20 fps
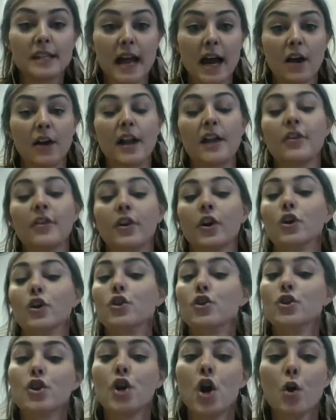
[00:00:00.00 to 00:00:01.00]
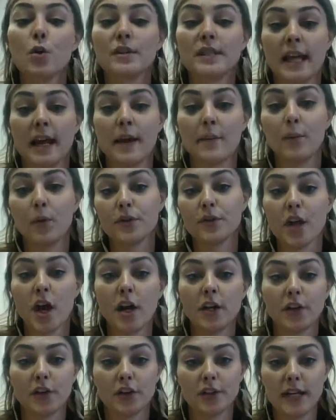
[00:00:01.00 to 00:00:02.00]
closed down and there are no
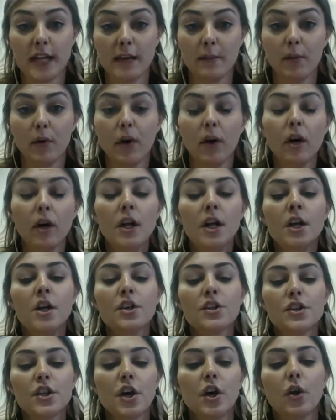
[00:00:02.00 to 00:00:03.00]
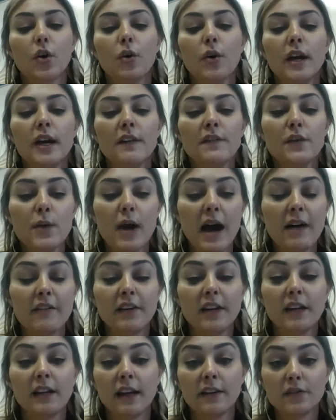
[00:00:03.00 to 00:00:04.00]
samples on your table. So if
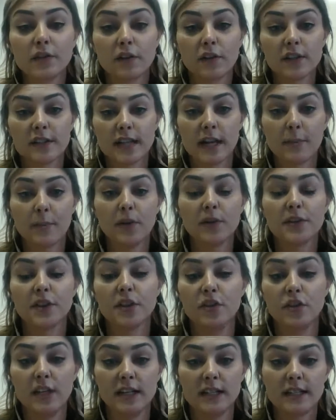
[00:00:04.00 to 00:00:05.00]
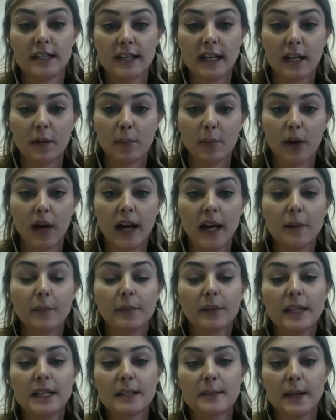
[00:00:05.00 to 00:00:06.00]
you have any leftover samples and you need to take a
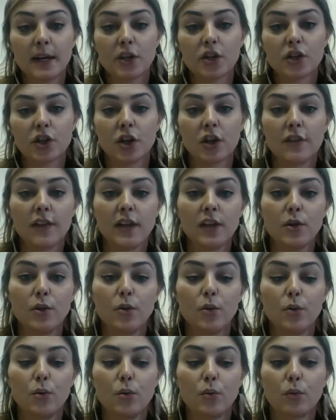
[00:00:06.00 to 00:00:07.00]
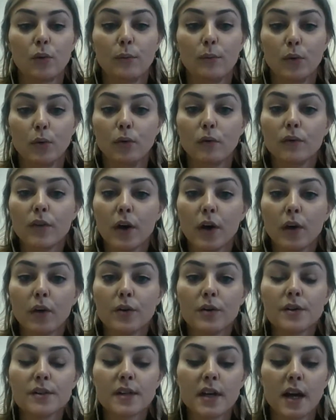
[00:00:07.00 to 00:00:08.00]
break, please make sure that you remove
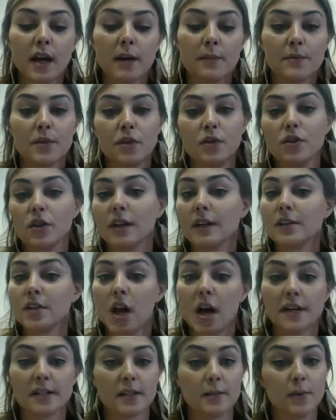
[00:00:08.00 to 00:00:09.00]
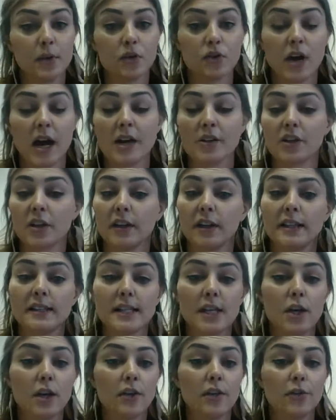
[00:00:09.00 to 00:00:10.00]
those so you can toss them in the trash. Like,
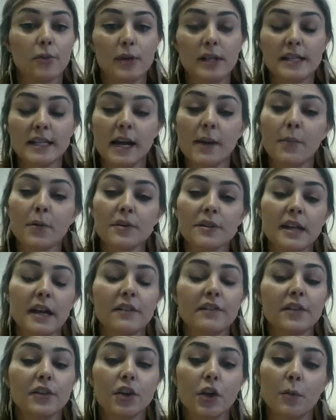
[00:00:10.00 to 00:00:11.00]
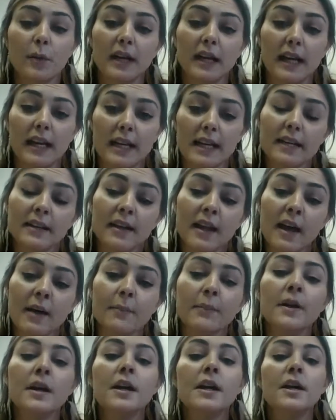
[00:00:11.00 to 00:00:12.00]
let's say you had 3 samples left and nobody had eaten
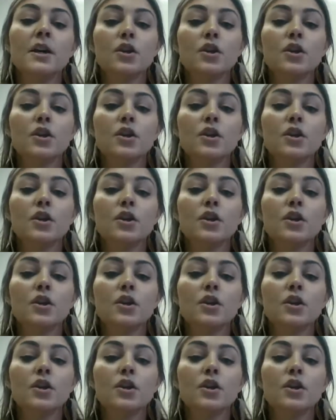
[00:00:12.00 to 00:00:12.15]
them,